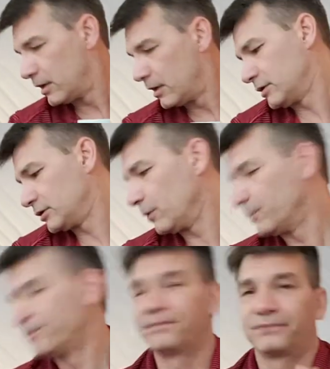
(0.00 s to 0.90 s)

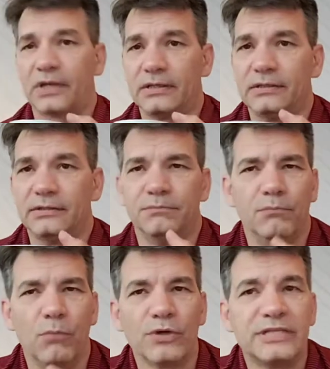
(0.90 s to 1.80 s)
So,
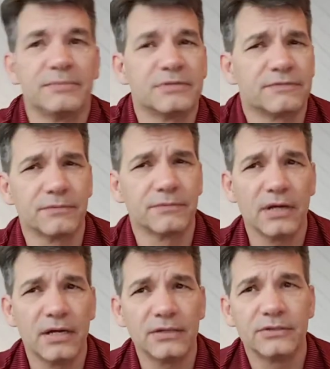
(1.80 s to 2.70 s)
more tips from
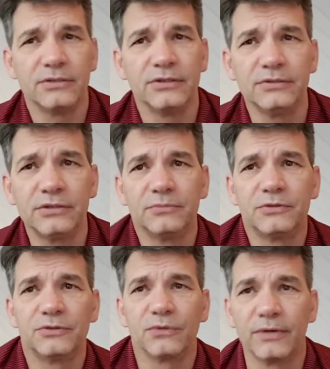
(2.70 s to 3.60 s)
YouTube
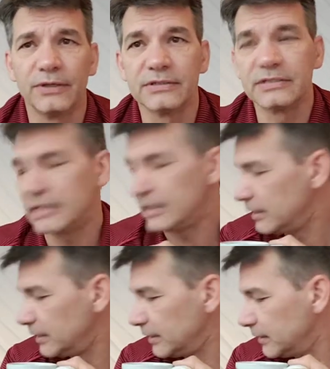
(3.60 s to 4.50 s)
tutorials.
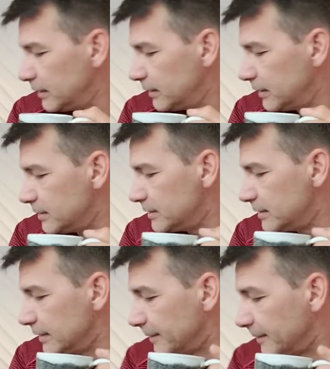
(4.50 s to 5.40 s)
Let's
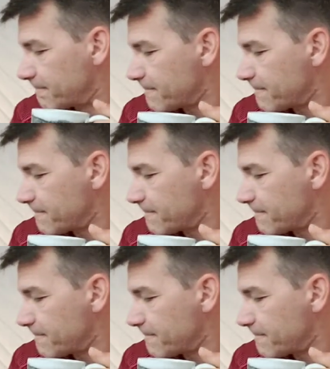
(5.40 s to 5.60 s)
see.